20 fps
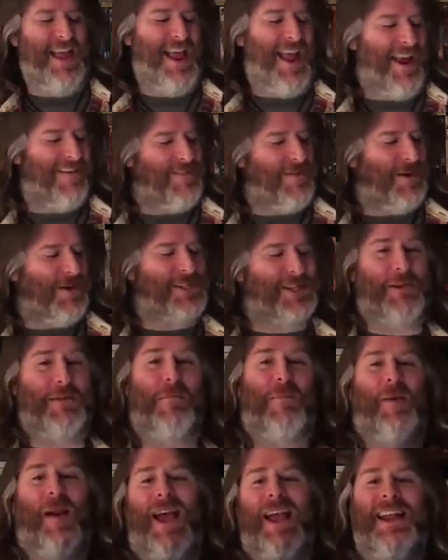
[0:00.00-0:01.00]
Everybody's
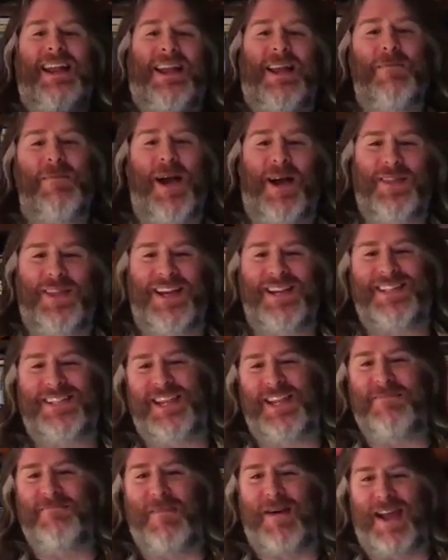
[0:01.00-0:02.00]
complaining about their
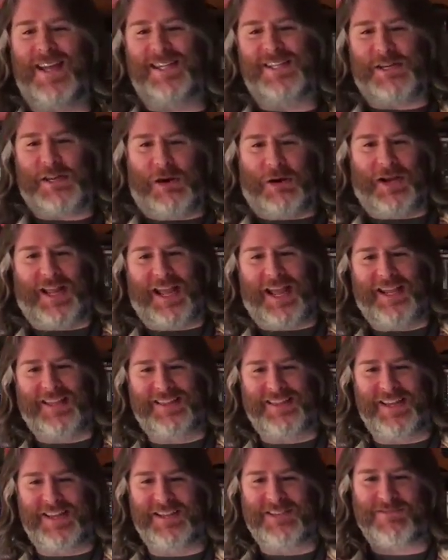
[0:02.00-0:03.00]
teammates not getting
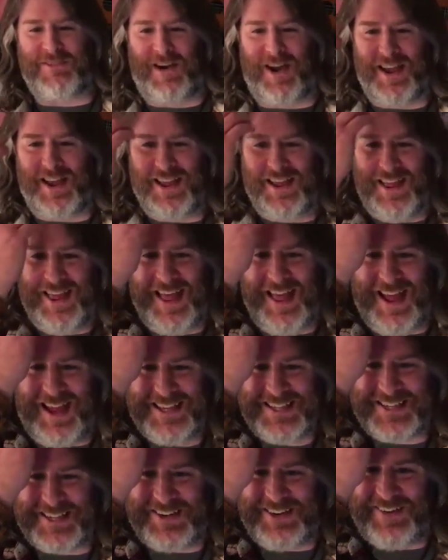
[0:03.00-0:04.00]
things right.
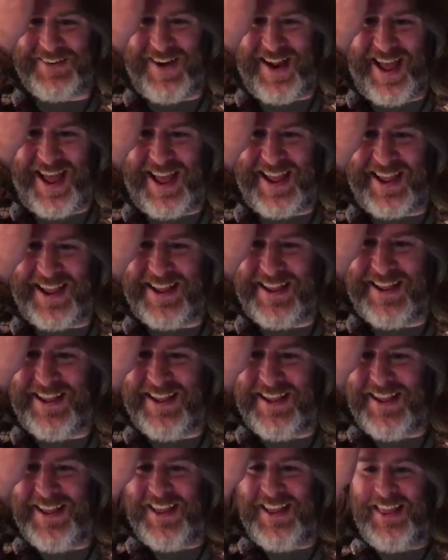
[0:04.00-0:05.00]
That's great.
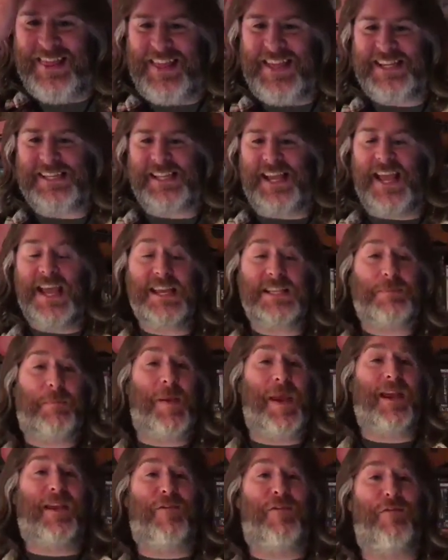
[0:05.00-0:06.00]
This is
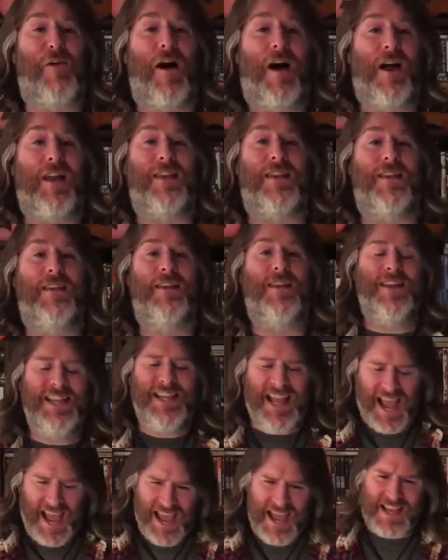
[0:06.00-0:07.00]
big fun.
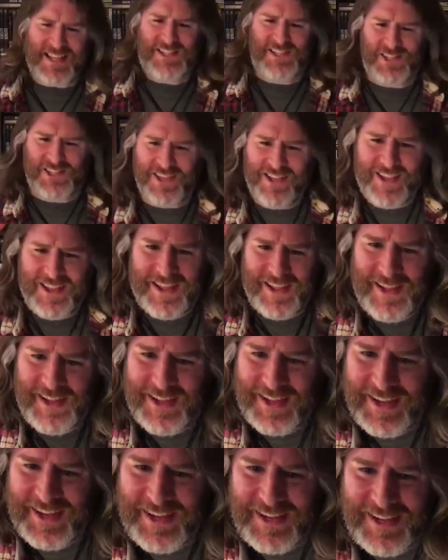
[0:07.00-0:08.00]
Yes.
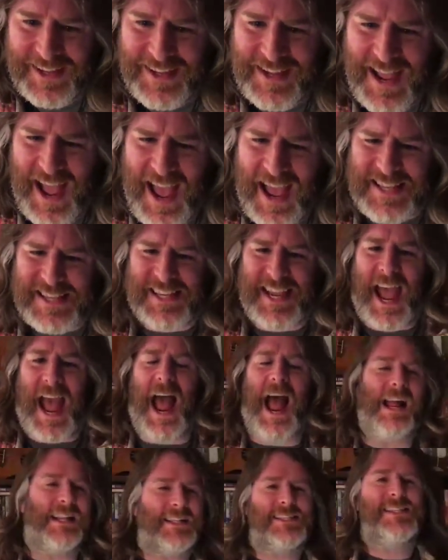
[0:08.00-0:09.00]
Yes,
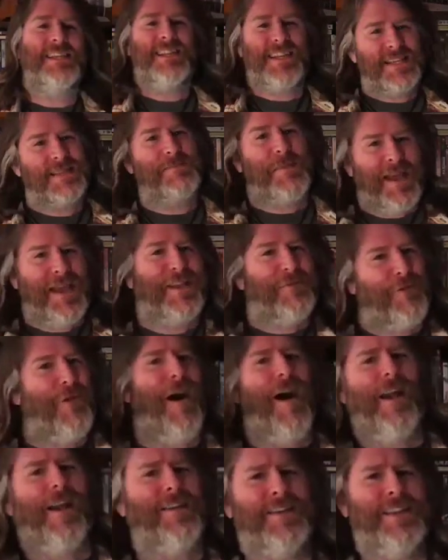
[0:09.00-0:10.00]
cats. It is big
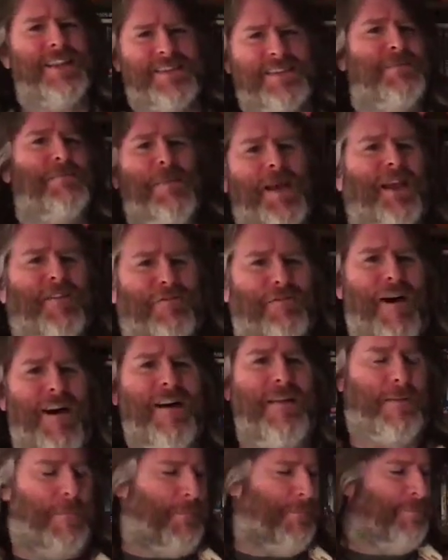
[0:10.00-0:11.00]
fun. This is big
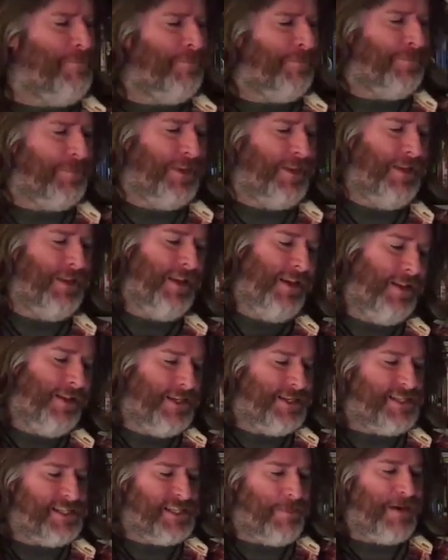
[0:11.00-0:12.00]
fun.
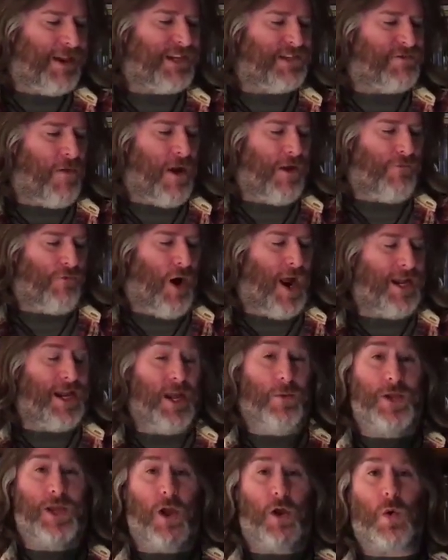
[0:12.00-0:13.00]
This is the biggest fun. Right,
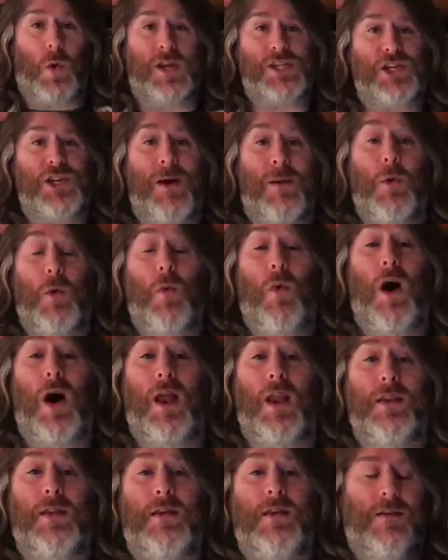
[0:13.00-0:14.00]
here we go. Question number
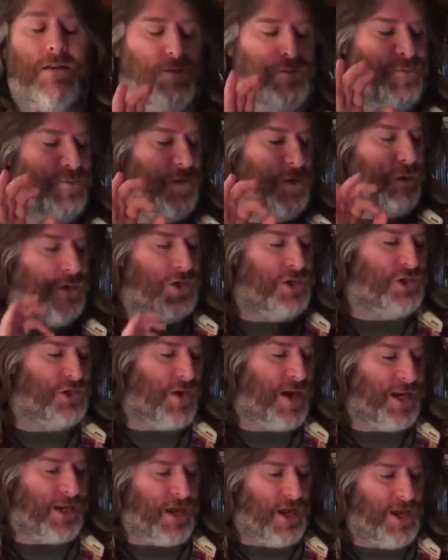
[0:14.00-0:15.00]
one. Food and
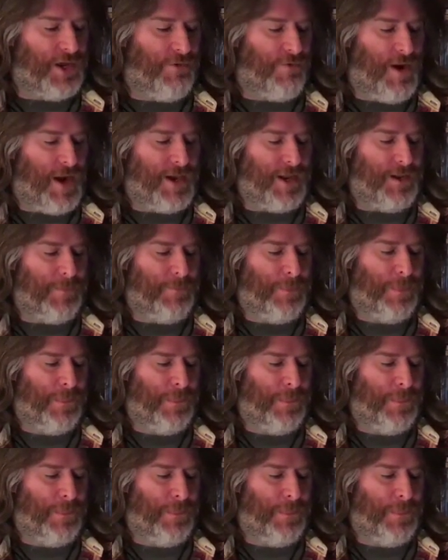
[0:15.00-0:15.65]
drink. Are you ready?